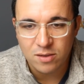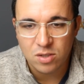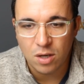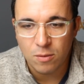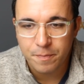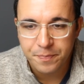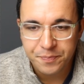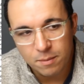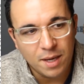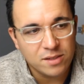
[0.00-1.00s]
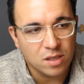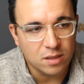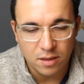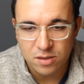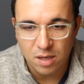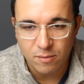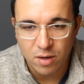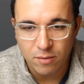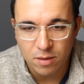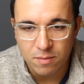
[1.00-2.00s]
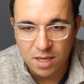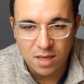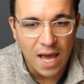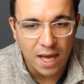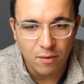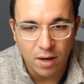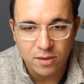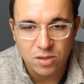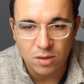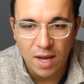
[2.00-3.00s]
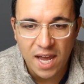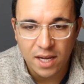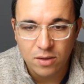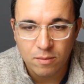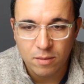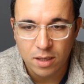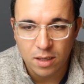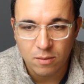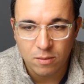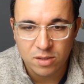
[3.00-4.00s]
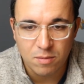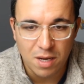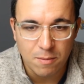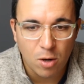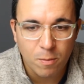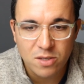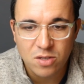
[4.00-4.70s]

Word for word: So basically the summary would be that, right? So A, uh, what's the main purpose?